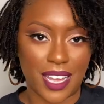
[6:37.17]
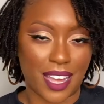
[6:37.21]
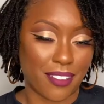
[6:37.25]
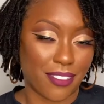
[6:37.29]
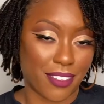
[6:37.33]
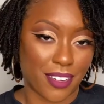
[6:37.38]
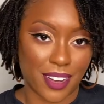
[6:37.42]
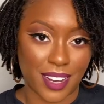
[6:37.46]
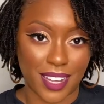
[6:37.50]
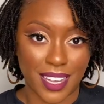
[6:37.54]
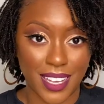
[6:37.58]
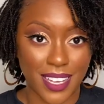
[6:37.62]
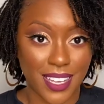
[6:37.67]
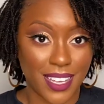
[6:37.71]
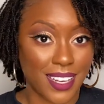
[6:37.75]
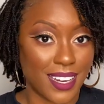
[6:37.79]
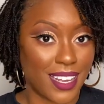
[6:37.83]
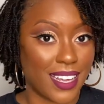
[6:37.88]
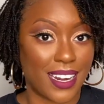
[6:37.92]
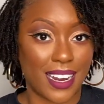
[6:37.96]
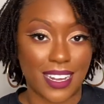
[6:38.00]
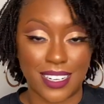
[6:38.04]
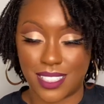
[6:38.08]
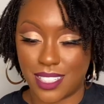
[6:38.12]
forget
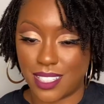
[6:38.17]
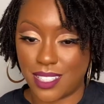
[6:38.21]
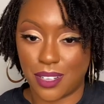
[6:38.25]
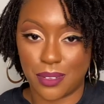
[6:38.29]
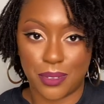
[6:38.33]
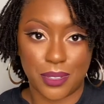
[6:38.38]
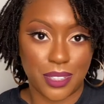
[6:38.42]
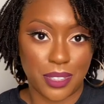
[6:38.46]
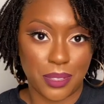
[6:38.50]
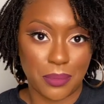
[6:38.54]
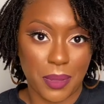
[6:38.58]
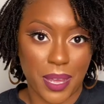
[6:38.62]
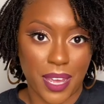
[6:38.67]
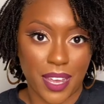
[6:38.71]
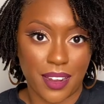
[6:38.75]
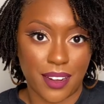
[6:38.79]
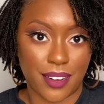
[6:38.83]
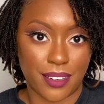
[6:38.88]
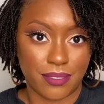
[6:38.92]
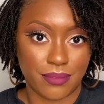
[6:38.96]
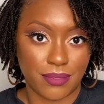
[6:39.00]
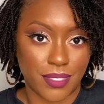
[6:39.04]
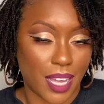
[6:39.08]
and I just don't want to do my hair.